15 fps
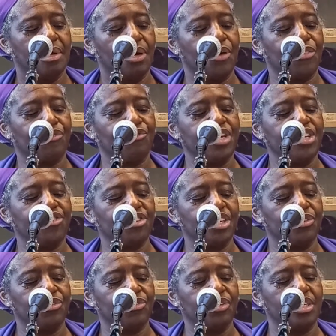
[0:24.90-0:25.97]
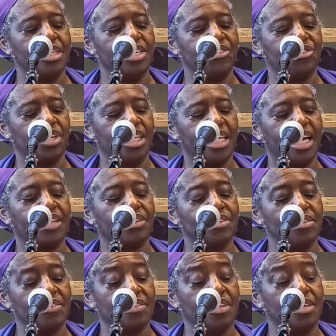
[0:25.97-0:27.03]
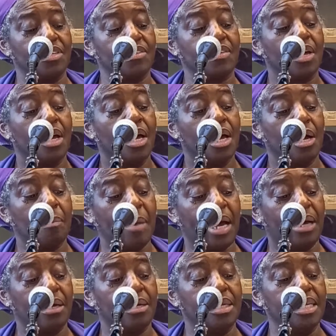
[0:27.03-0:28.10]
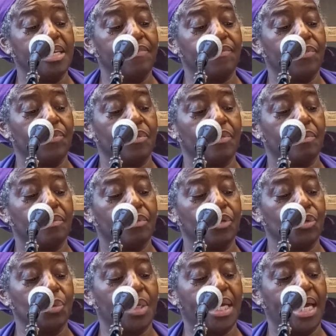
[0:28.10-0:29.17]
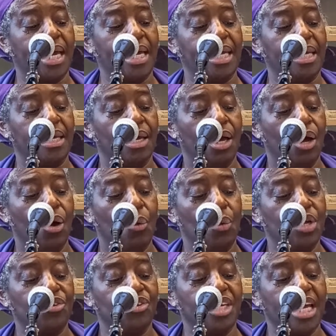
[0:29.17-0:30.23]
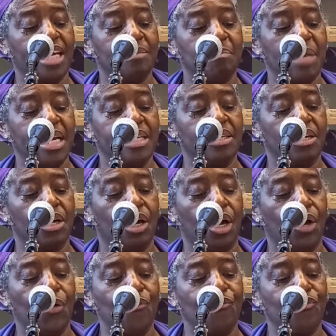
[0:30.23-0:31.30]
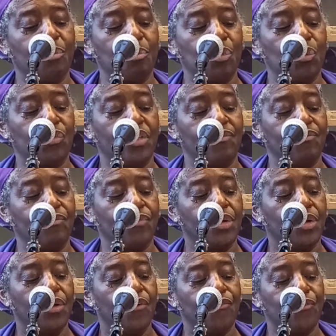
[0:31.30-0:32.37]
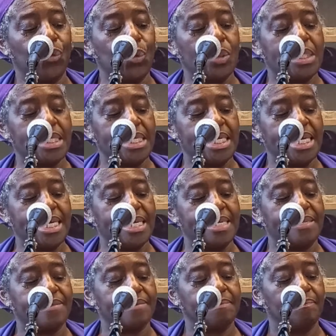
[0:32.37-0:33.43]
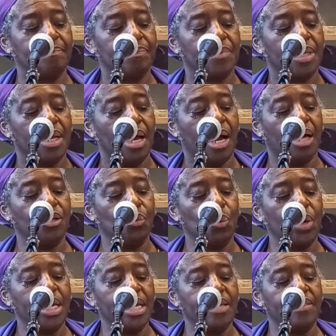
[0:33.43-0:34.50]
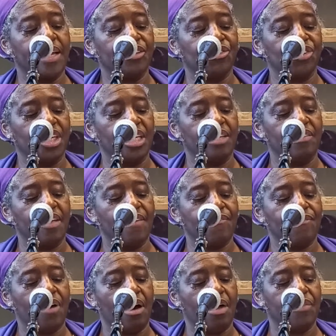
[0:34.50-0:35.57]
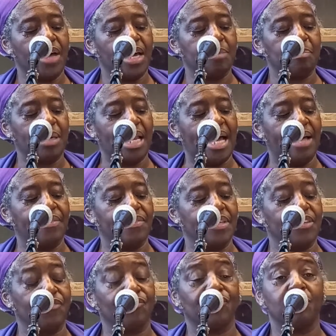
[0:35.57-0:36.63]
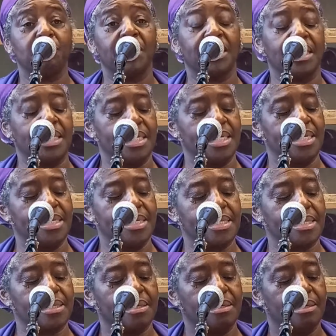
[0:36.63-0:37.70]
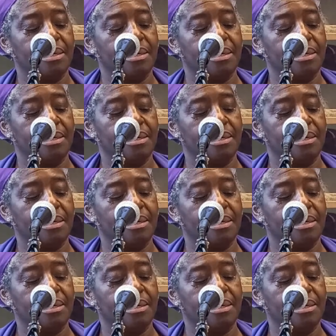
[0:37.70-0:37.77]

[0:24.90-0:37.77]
Her three children initially had concerns about her leaving the UK, where she had made her home for more than 40 years, unaware that she and their father had planned this for many years.